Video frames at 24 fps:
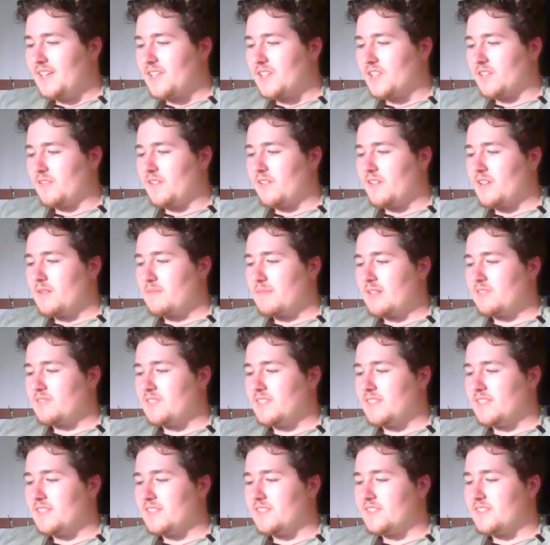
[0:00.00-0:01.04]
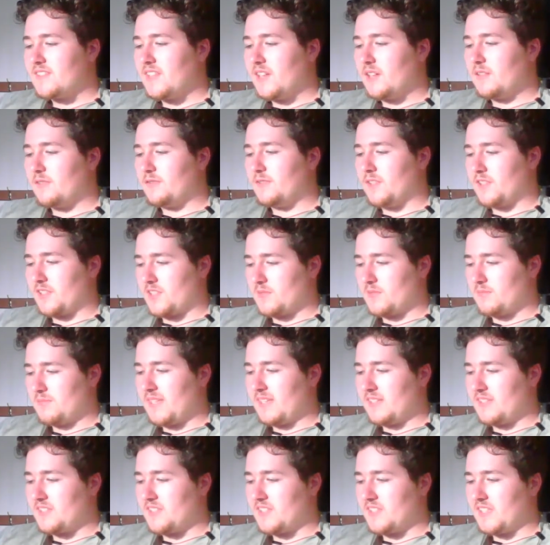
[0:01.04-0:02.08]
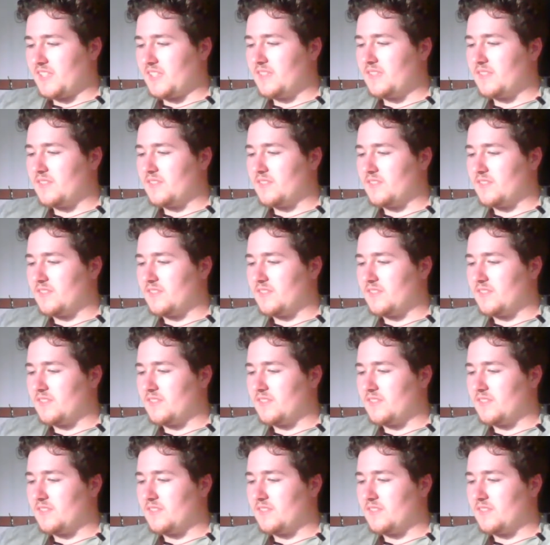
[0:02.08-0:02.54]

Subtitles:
The very mountain itself looks menacing.